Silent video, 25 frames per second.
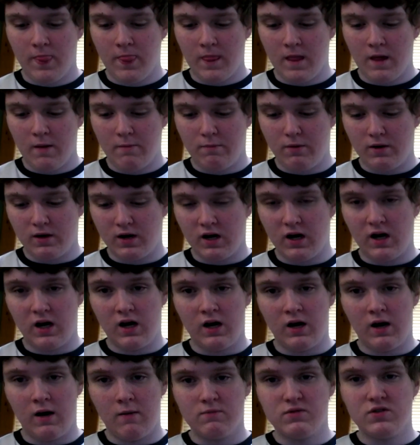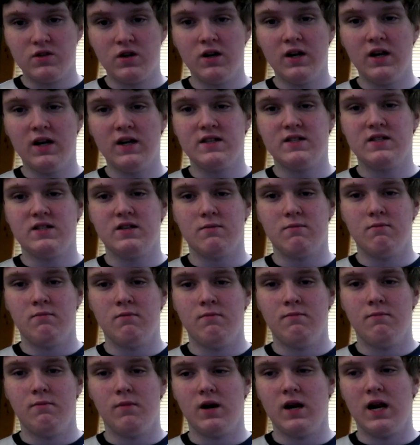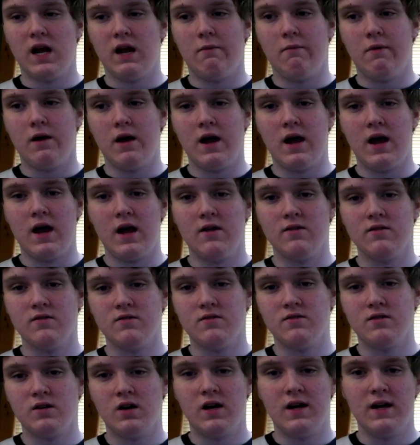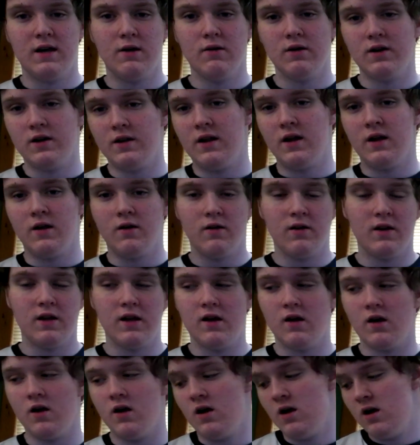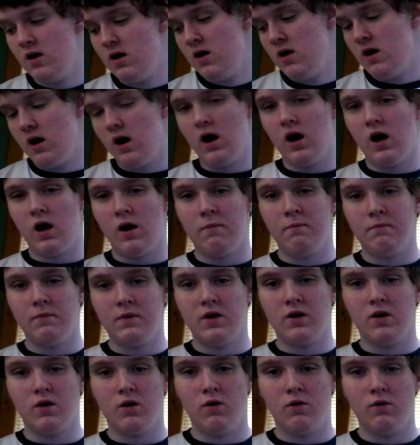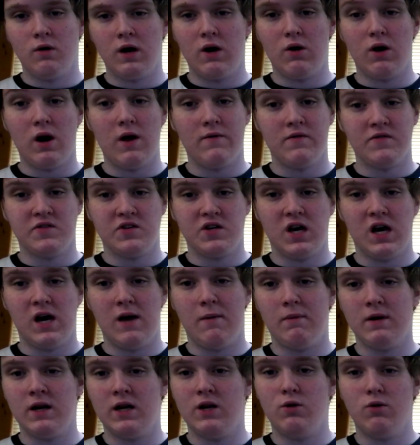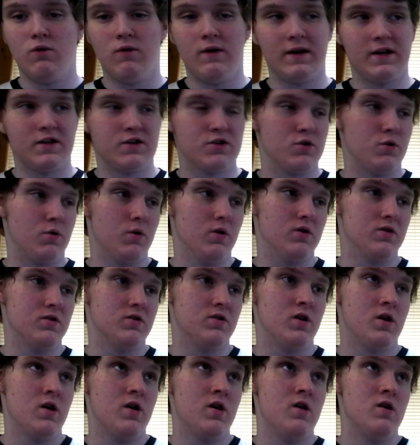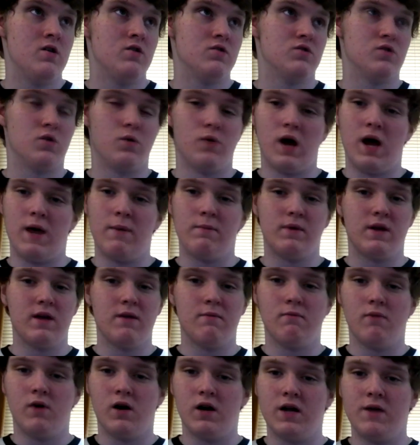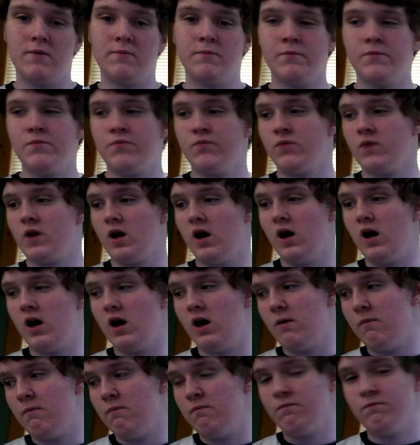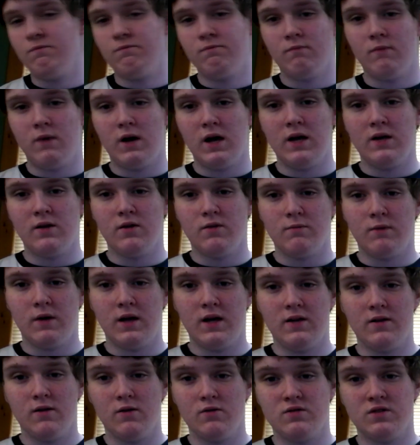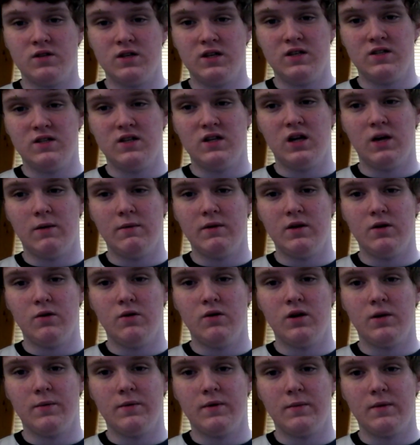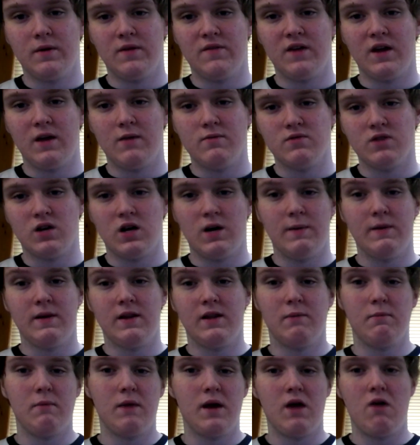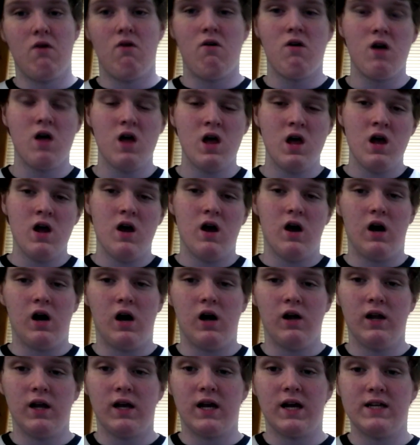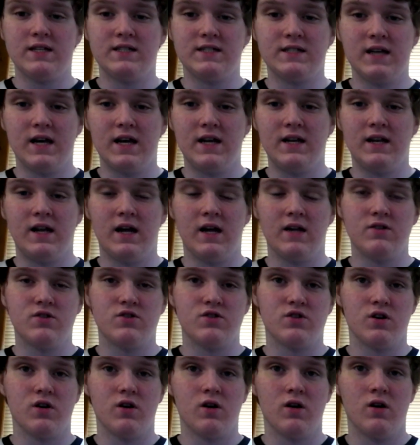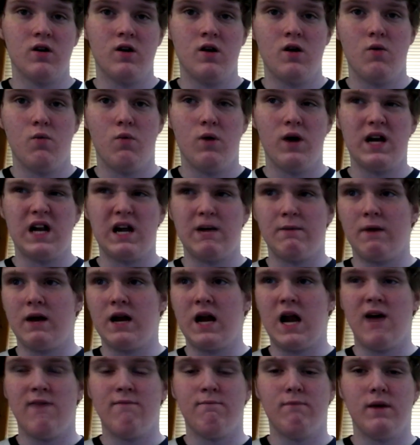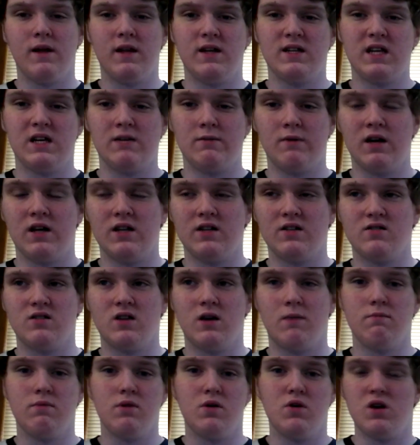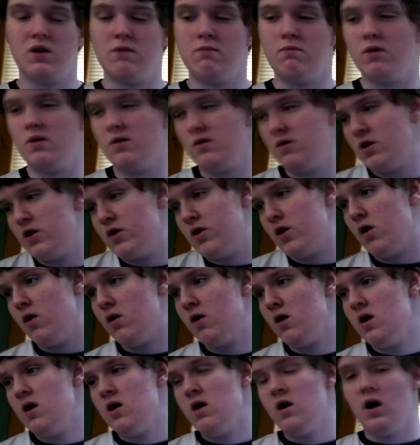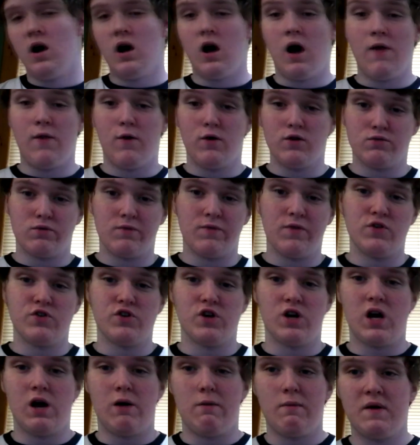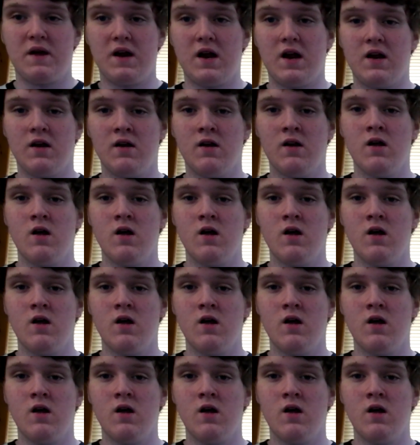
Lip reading: But I'm starting to get some money on my hands here and there. You know, I don't have a job, but I do a lot of chores, so I'm getting money. Those ECW and WWF games are coming in the mail. Like I said, not sure when. I might have them by the time I get this uploaded, but you know, those reviews are coming in.